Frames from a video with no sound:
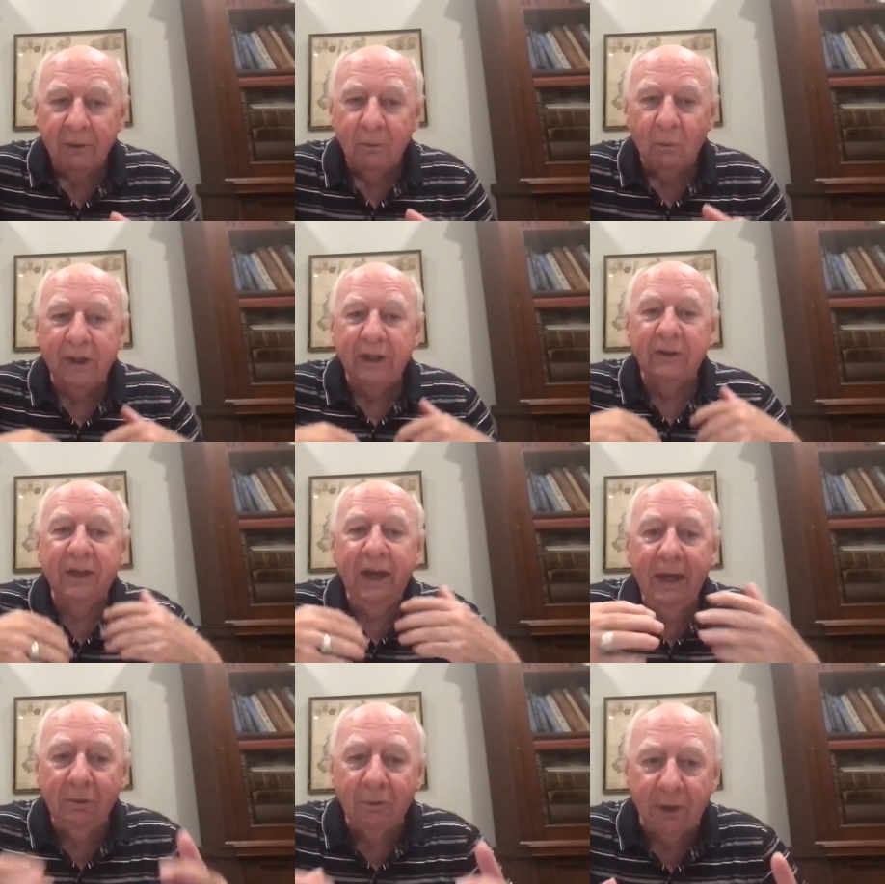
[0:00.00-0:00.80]
We
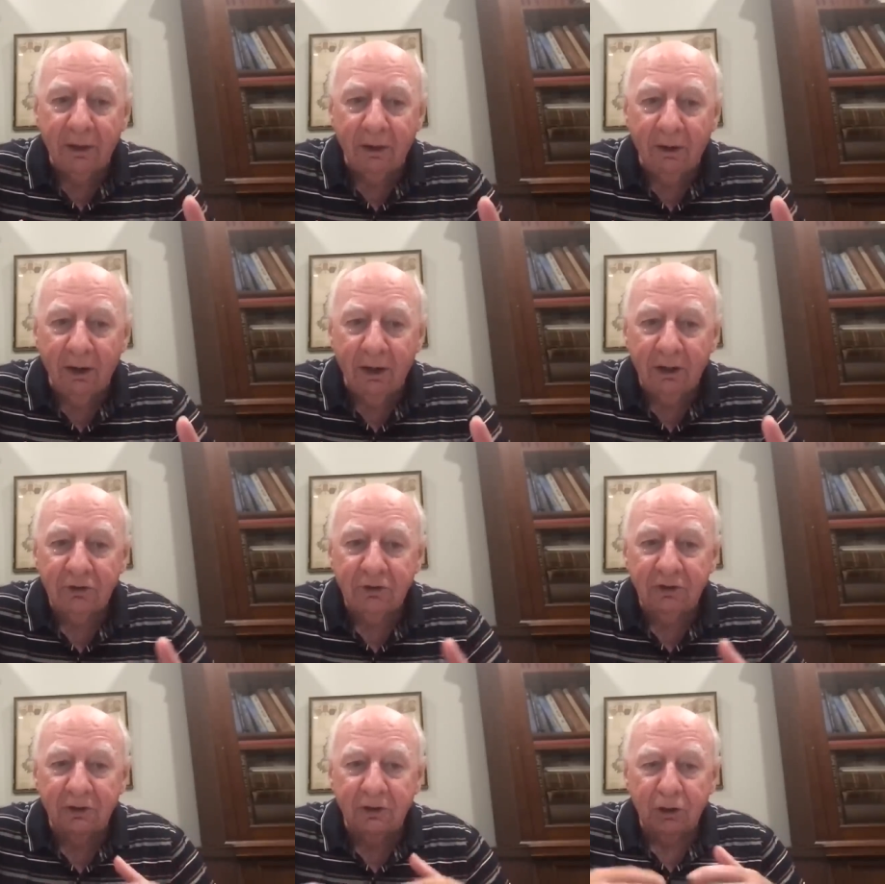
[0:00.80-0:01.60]
then
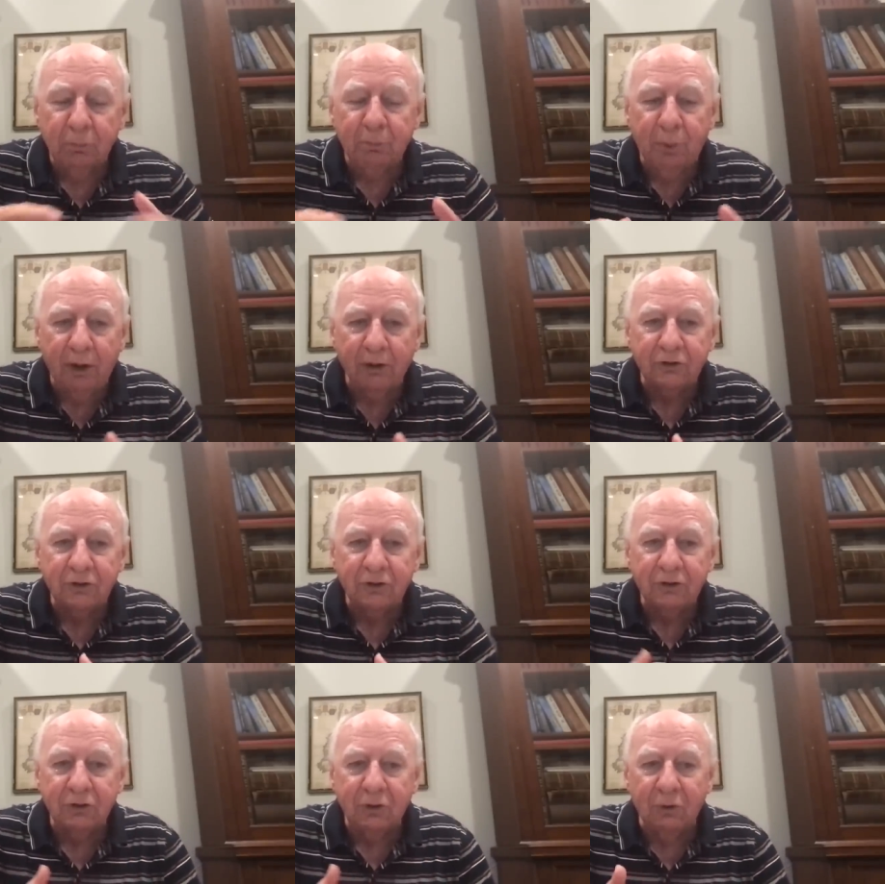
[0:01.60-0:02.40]
realised that this
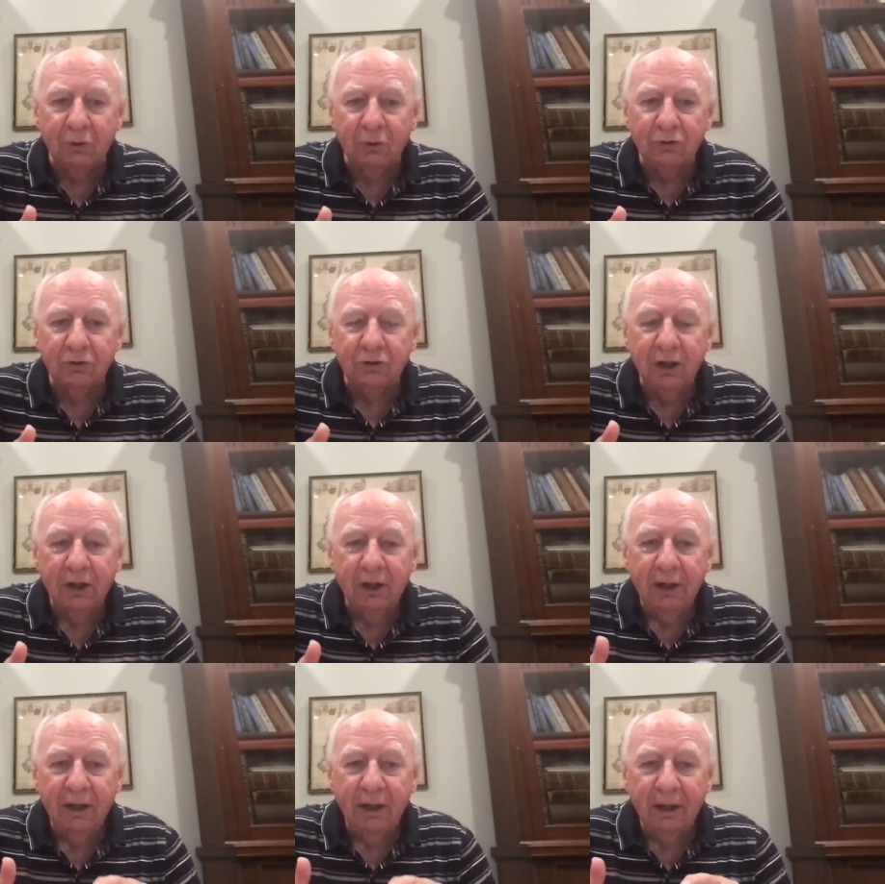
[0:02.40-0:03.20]
process caused
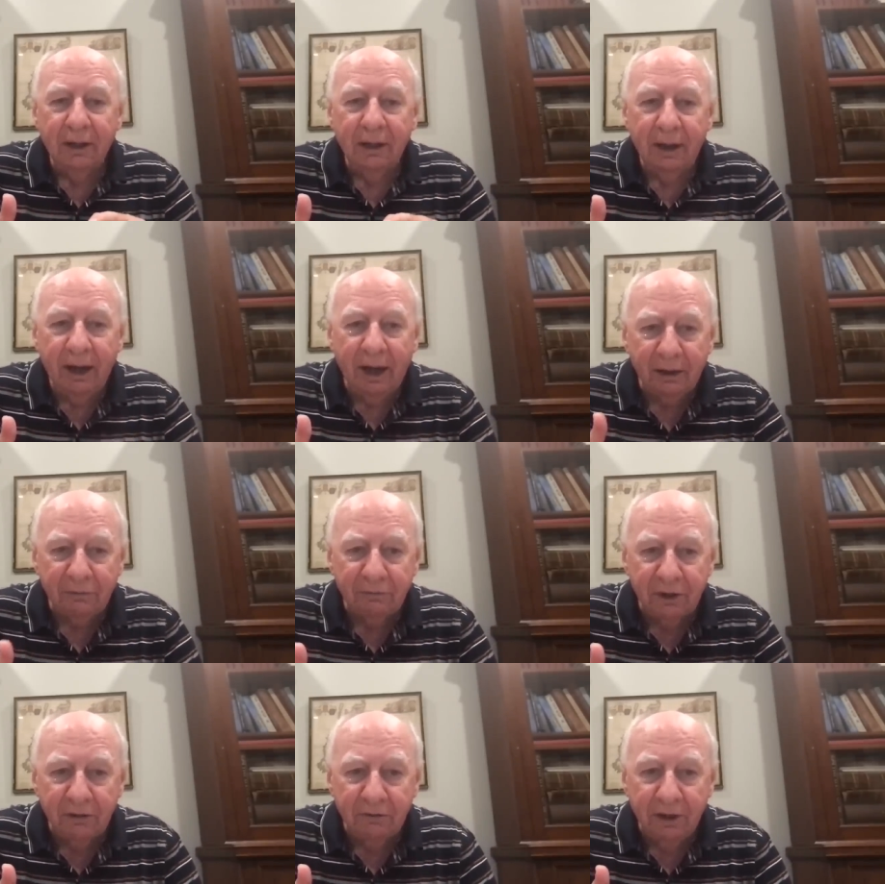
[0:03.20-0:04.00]
hay
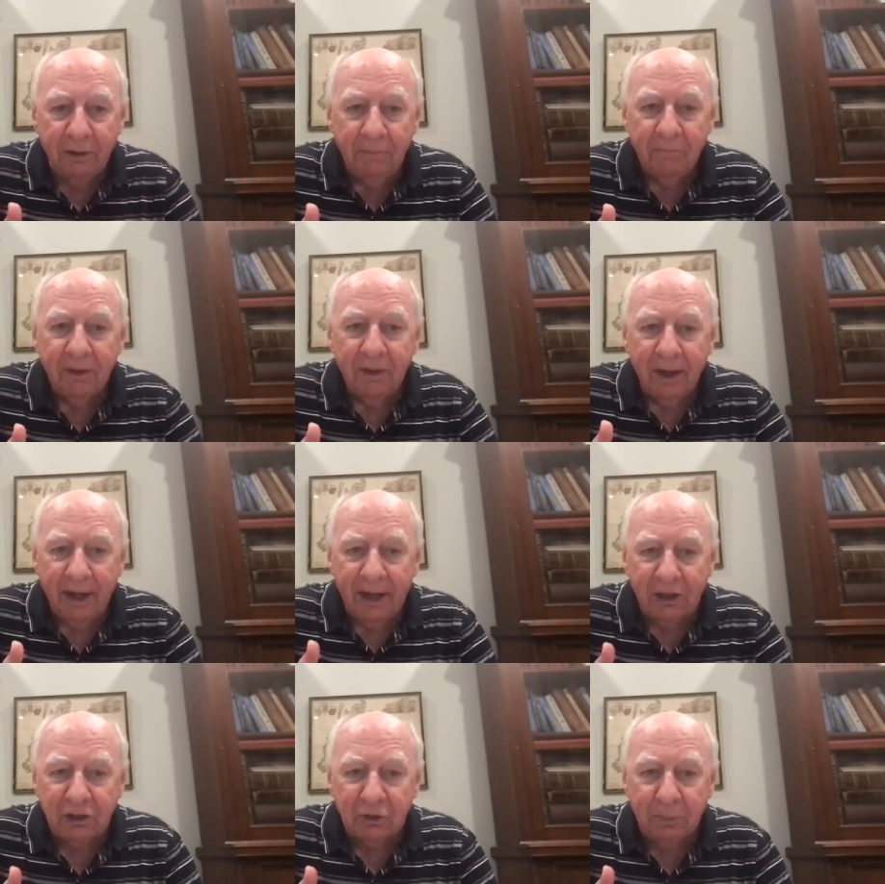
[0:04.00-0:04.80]
fever,
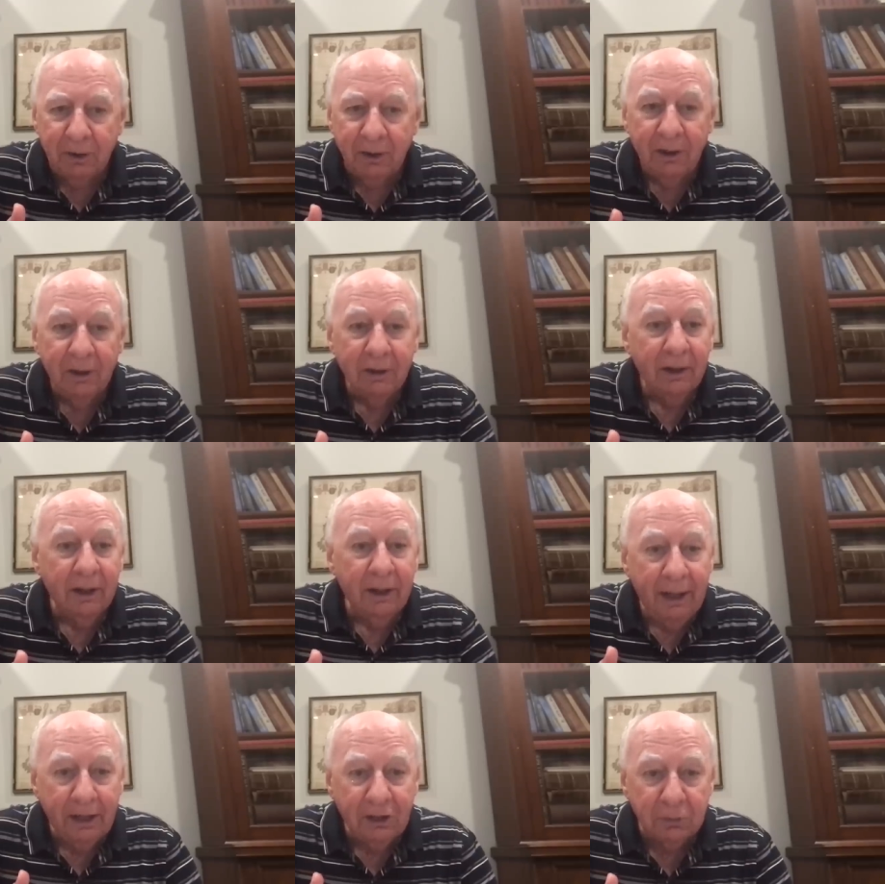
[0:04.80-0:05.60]
asthma,
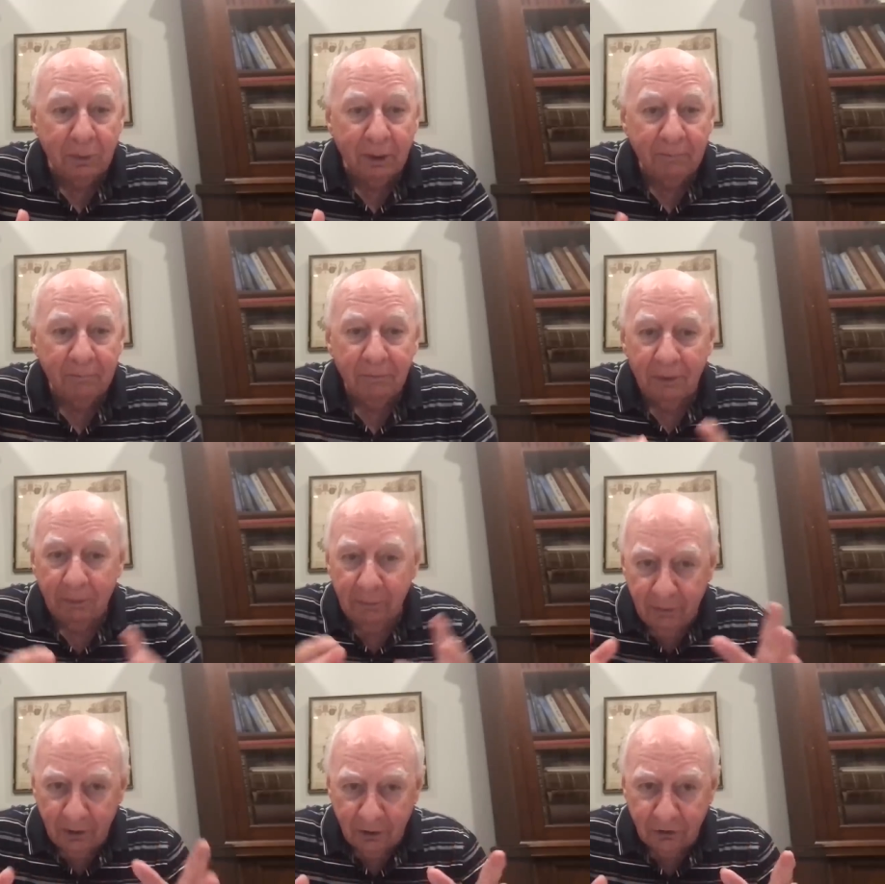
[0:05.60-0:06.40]
and eczema
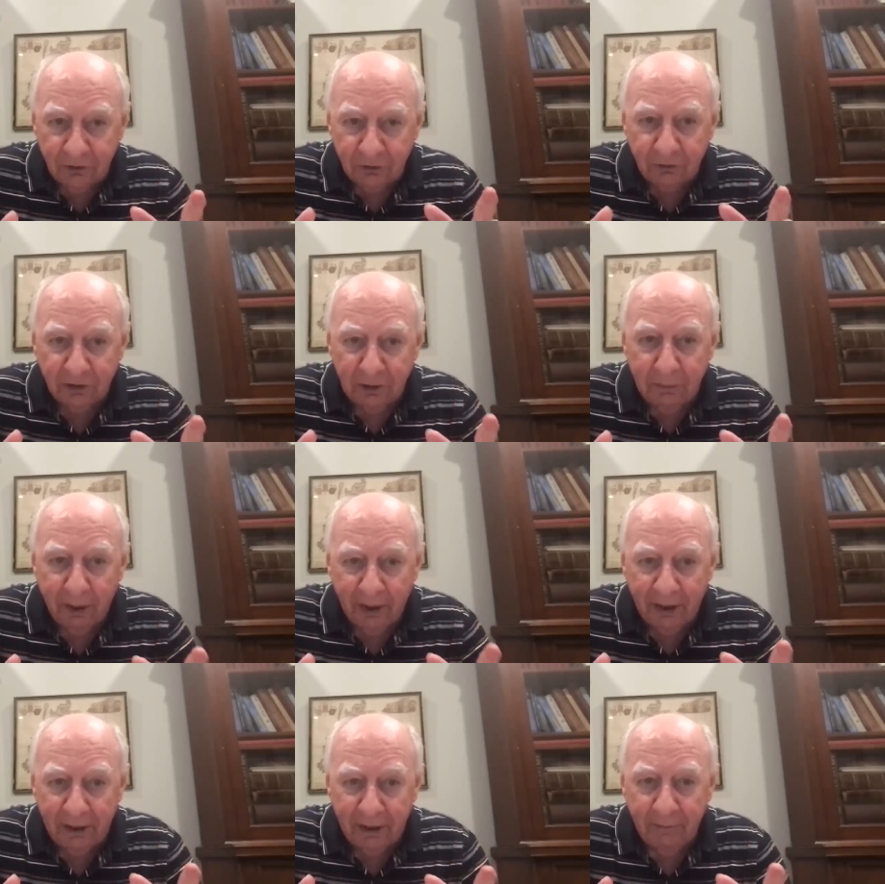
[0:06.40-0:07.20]
as the three
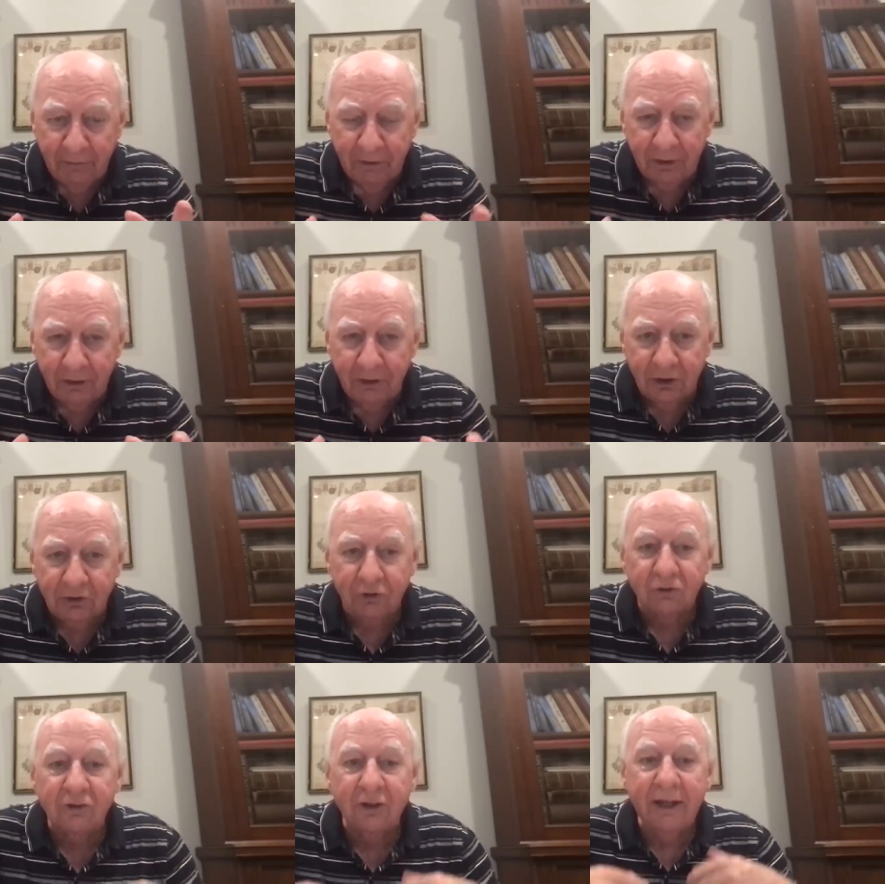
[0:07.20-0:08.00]
main
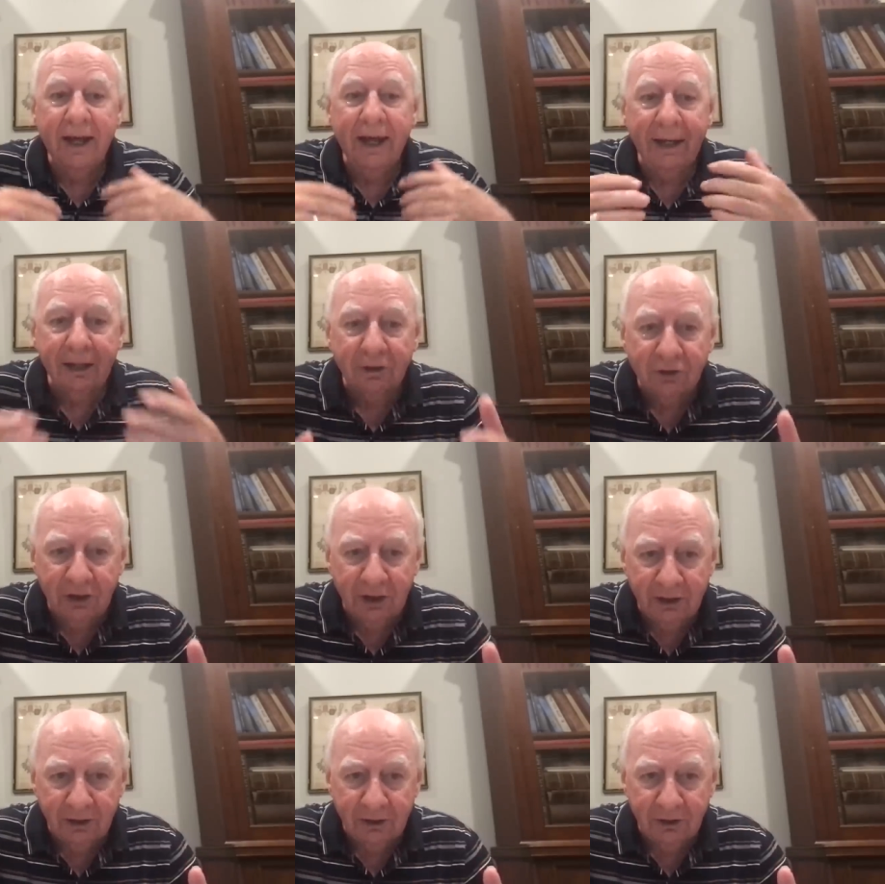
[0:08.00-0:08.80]
conditions, the
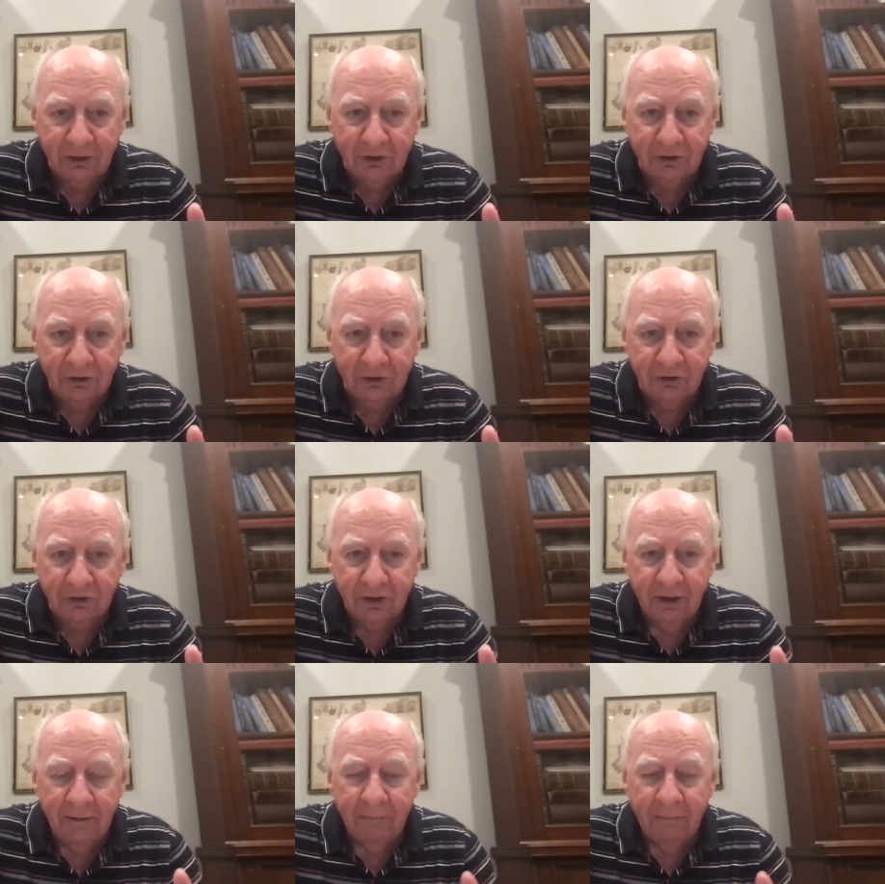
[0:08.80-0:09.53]
allergy conditions.